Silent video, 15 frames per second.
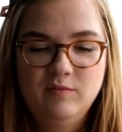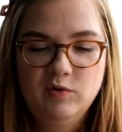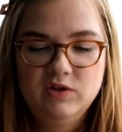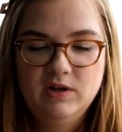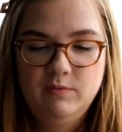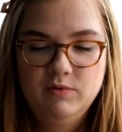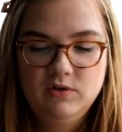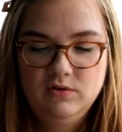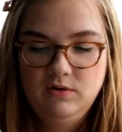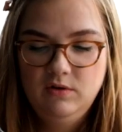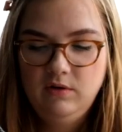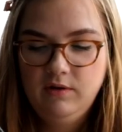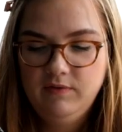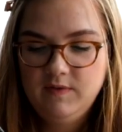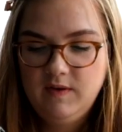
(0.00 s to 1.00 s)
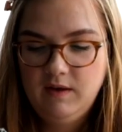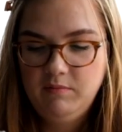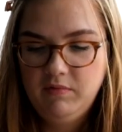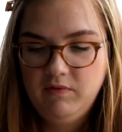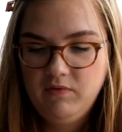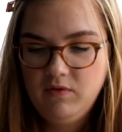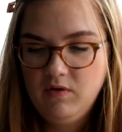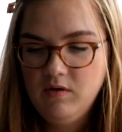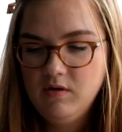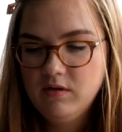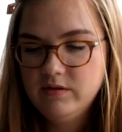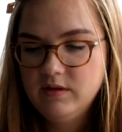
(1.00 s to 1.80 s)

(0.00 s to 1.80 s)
which I'm sure you've seen before.